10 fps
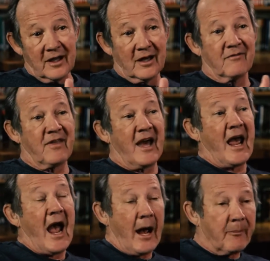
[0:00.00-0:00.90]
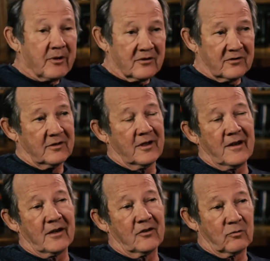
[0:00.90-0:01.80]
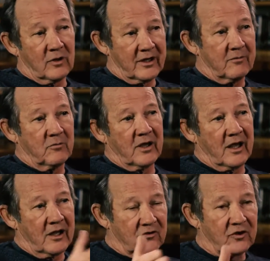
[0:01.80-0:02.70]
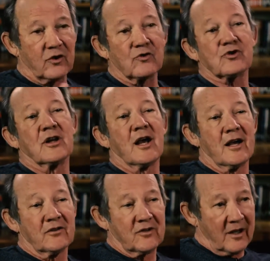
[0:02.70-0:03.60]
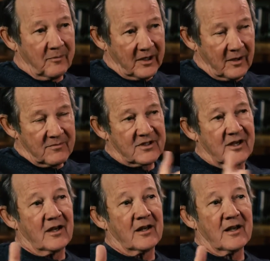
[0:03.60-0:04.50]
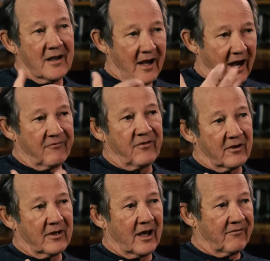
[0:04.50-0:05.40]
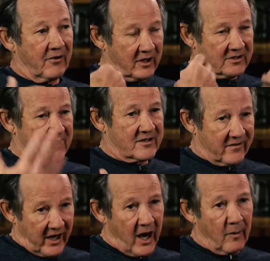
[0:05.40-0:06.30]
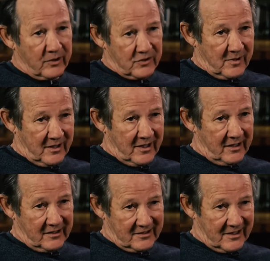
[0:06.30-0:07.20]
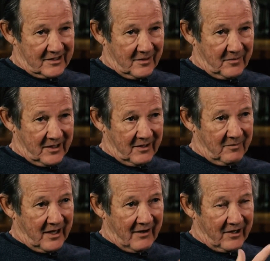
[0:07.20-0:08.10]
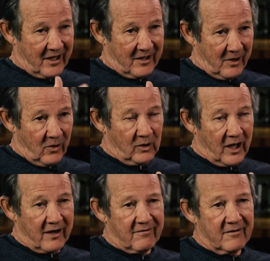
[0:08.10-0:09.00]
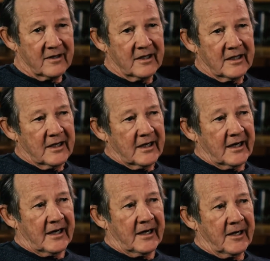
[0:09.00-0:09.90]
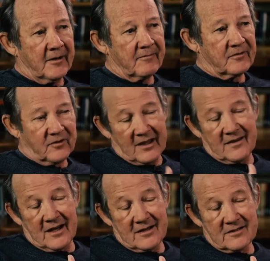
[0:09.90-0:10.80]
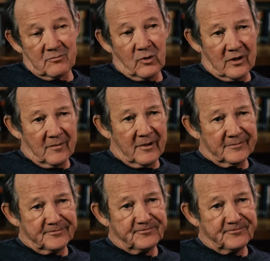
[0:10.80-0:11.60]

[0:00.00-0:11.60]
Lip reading: And if that happens and that is really institutionalized and that becomes scale, I feel a sense of accomplishment in that, because that's something that I've been advocating my whole life. So that is important to me.